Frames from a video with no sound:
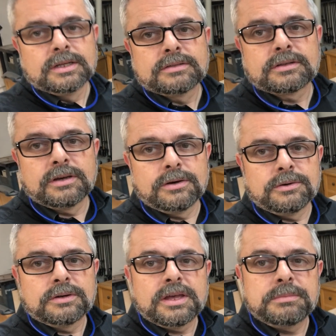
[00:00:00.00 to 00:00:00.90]

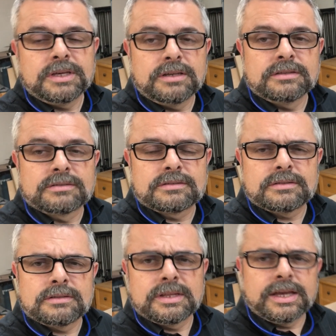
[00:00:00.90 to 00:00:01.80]
So it means
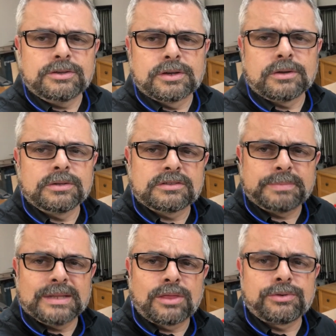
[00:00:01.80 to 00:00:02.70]
that you can only
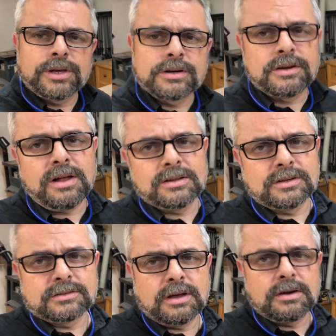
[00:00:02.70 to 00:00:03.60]
spend
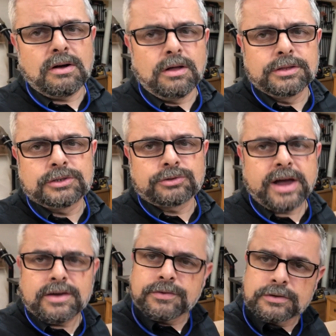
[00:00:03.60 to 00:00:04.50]
$300 on all the
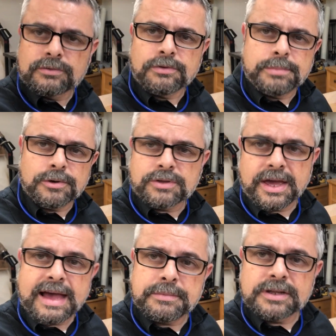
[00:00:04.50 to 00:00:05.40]
drivers for both
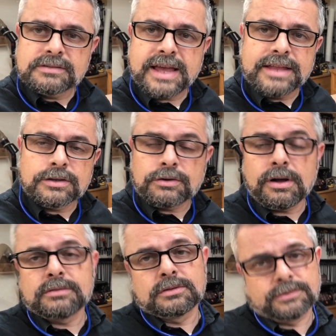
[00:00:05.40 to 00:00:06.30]
cabinets and the
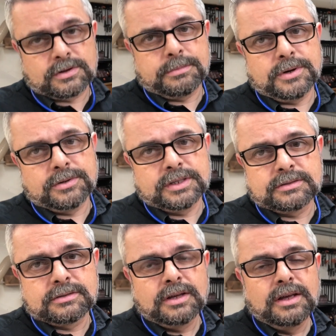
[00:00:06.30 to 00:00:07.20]
crossover
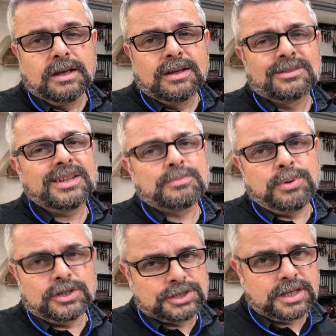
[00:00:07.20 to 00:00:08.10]
components. So that's
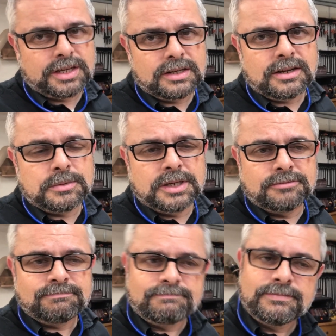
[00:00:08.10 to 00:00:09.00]
pushing it. I mean,